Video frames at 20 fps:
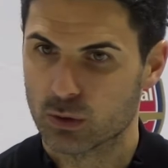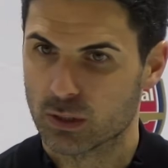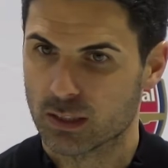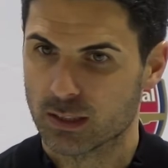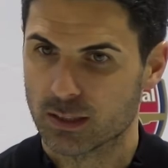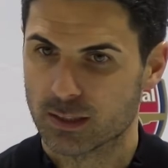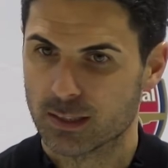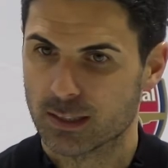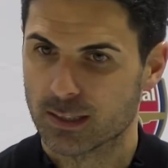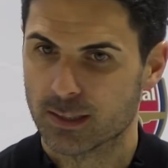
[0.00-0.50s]

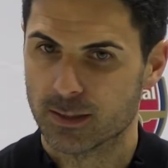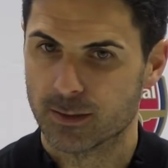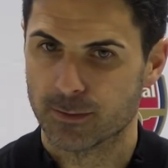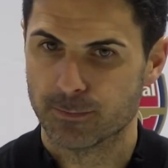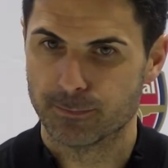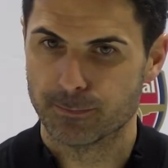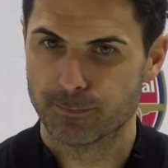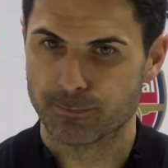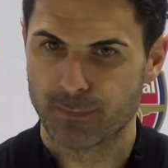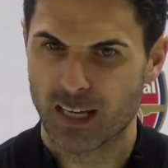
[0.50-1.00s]

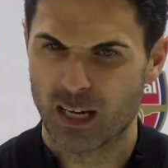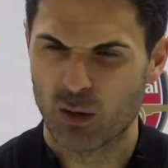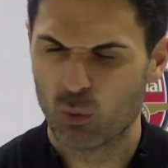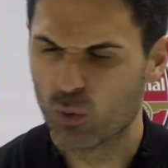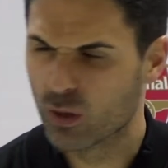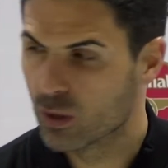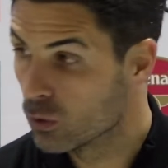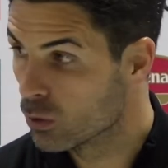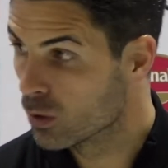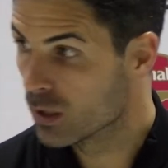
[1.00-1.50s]
And
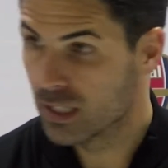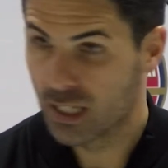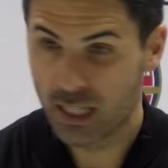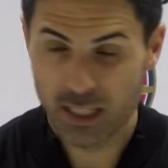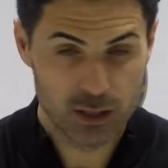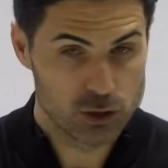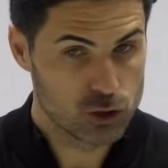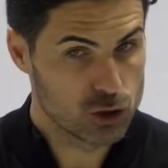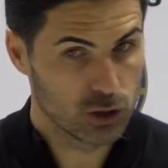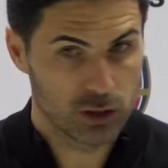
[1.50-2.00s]
we're looking at
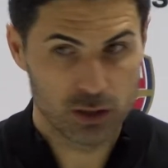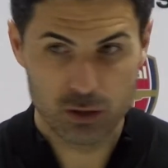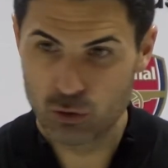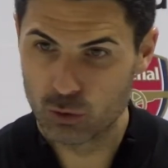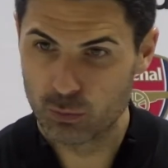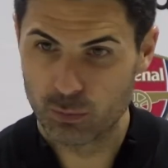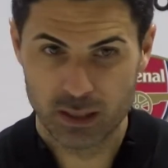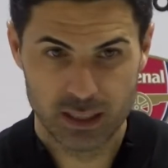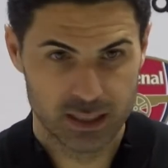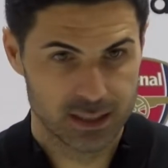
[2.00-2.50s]
each other too
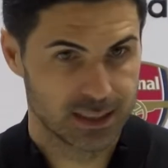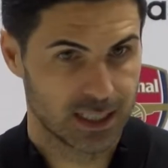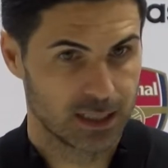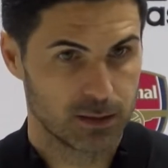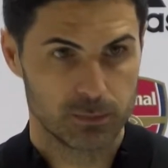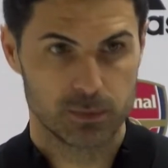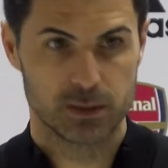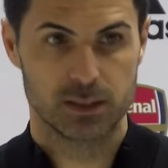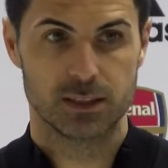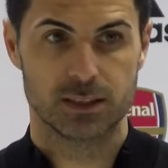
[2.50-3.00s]
many
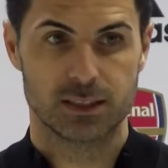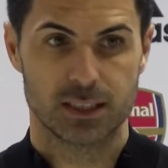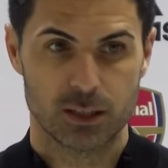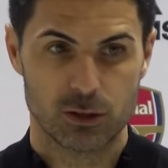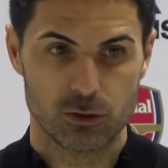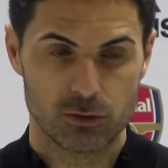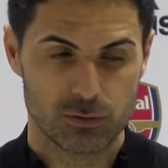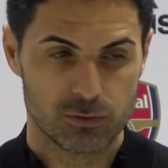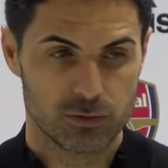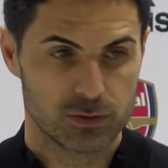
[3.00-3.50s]
times instead
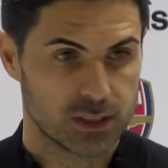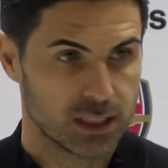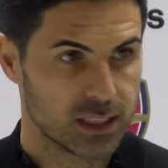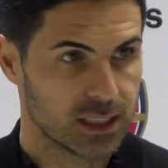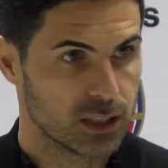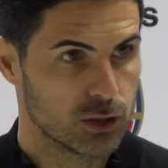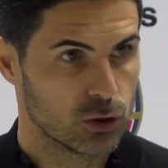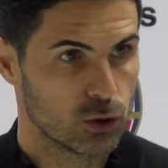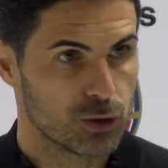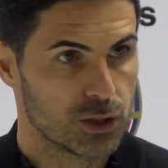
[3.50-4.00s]
of
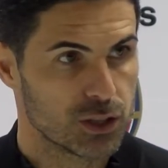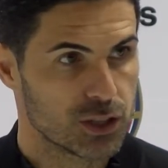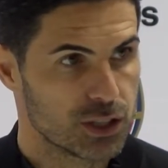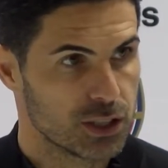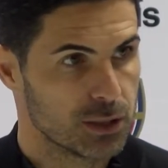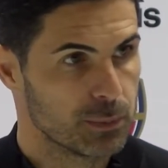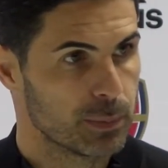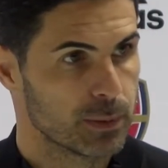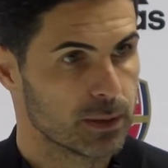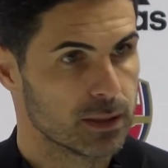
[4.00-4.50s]
taking
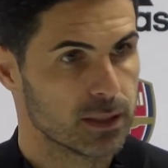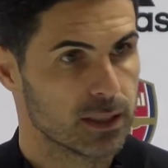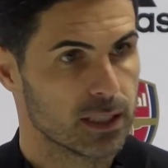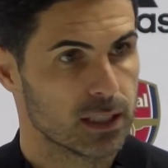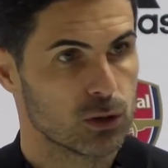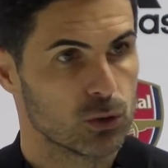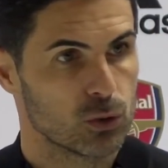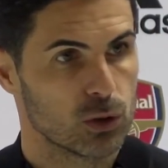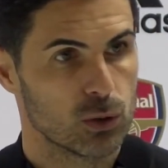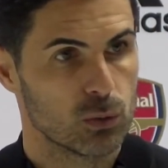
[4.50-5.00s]
ownership
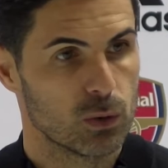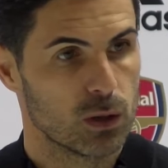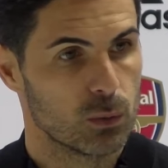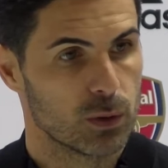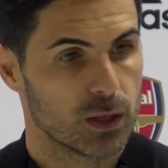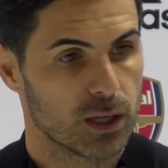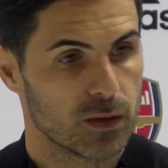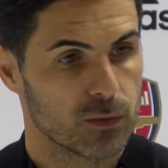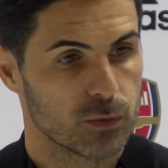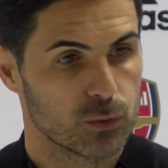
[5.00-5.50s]
and doing what
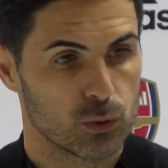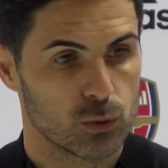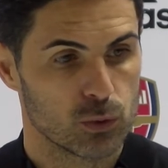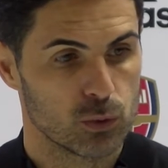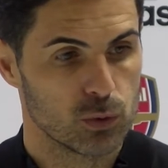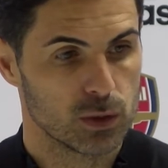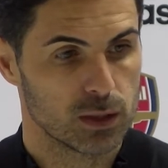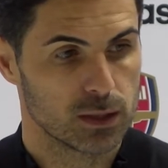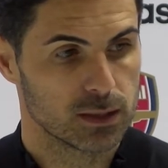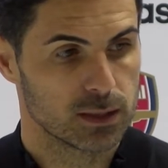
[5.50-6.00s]
we have to
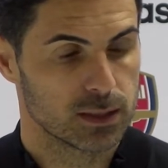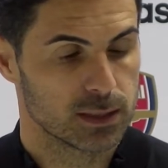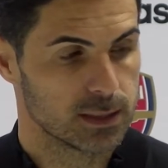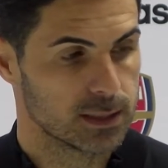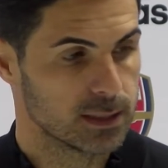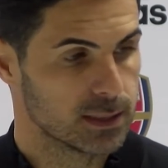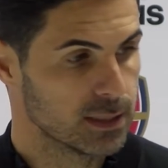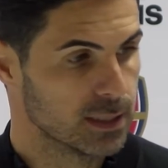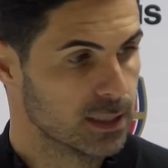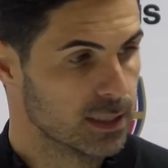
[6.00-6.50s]
do.
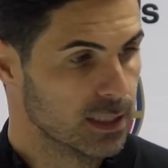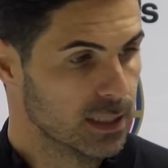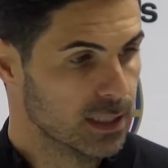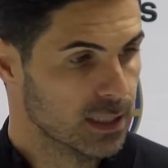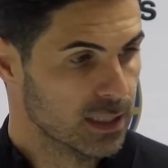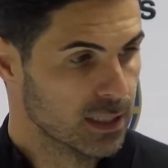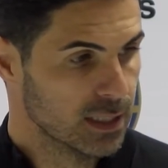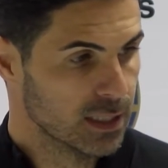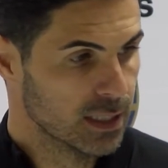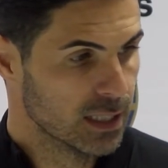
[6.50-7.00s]

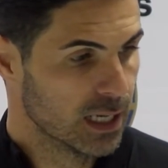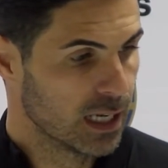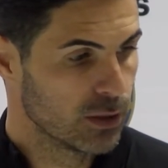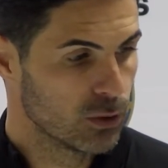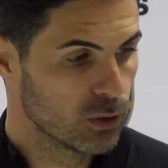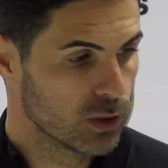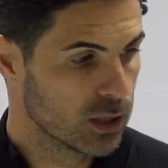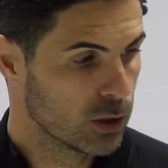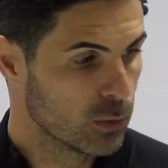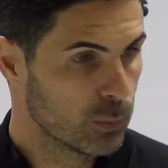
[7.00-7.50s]
And
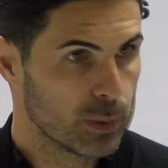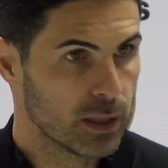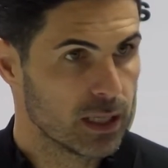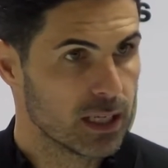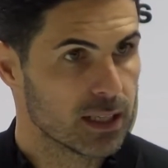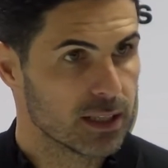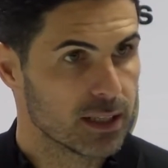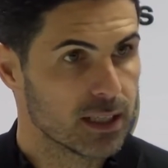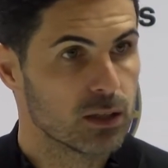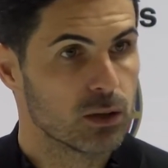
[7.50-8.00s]
you cannot play
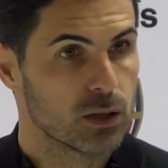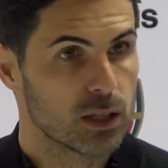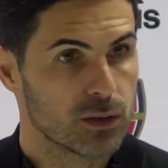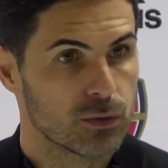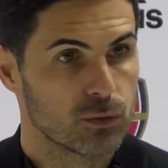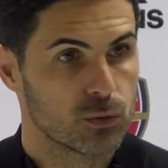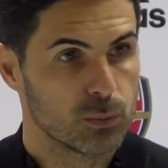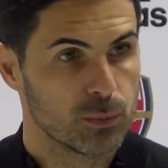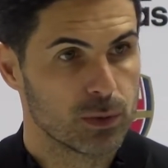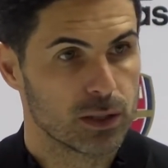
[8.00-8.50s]
like that. You have
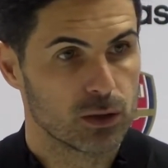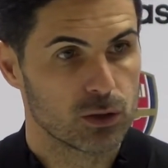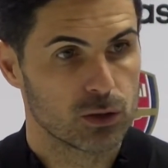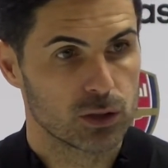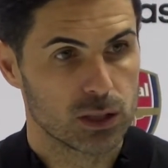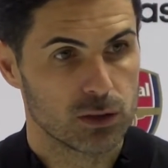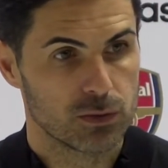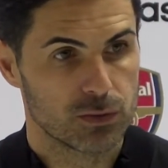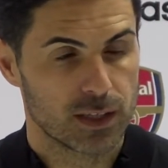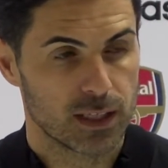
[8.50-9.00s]
to make
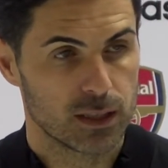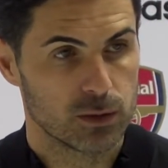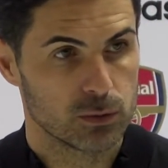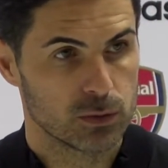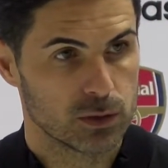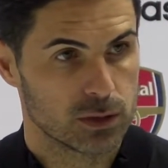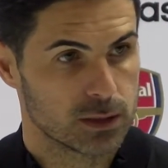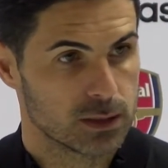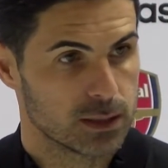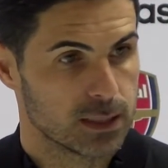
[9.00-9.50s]
yourself
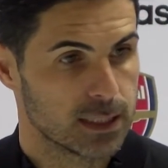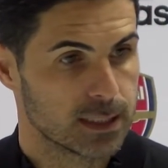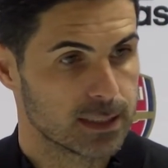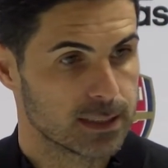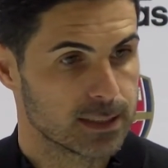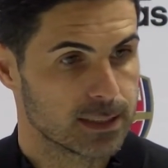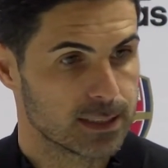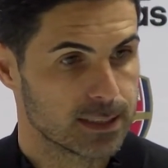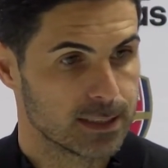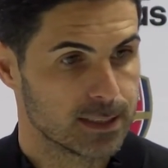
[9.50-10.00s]
count
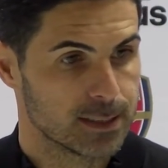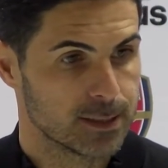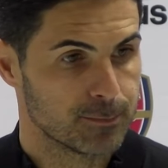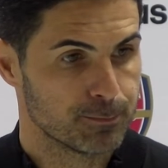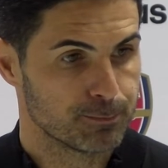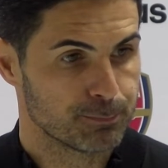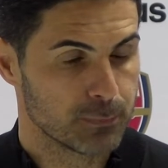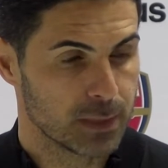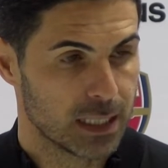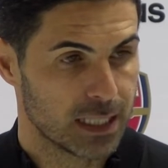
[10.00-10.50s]

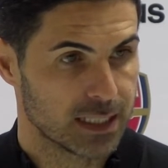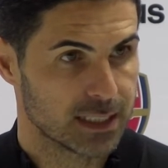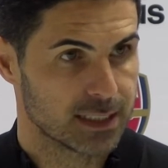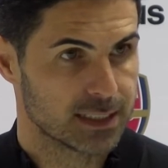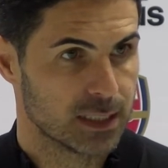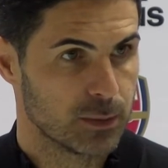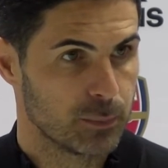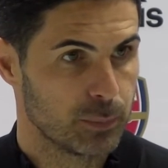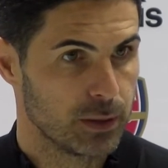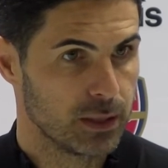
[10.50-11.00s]
and
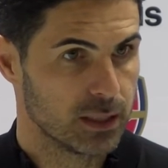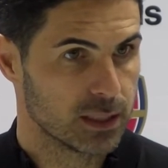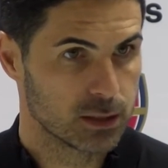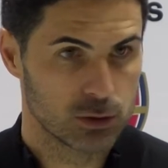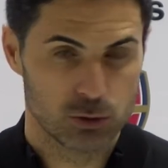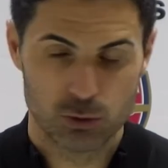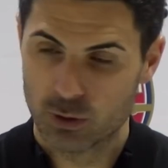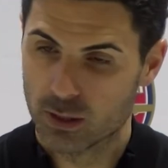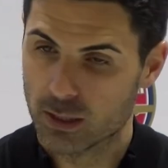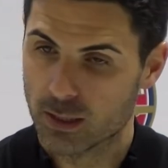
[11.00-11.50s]
step in. And
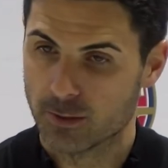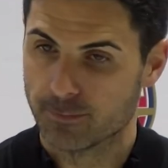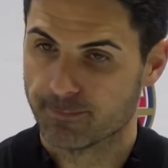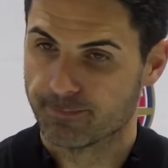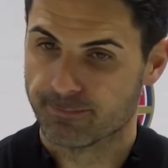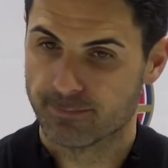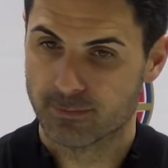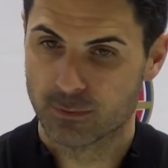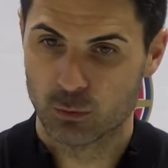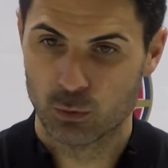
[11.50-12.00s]
today
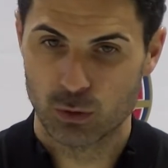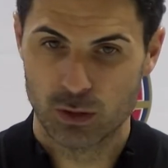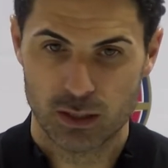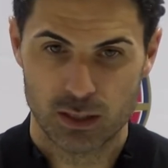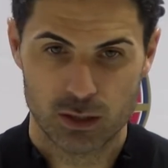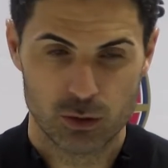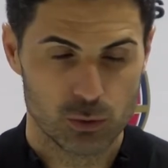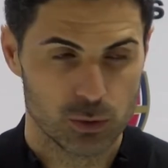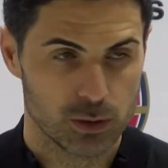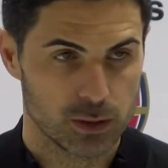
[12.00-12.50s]
we
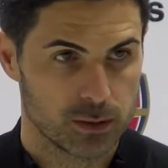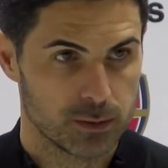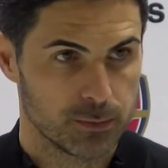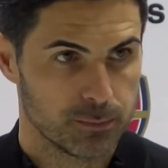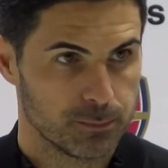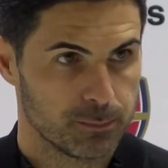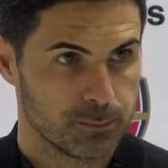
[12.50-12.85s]
didn't do it.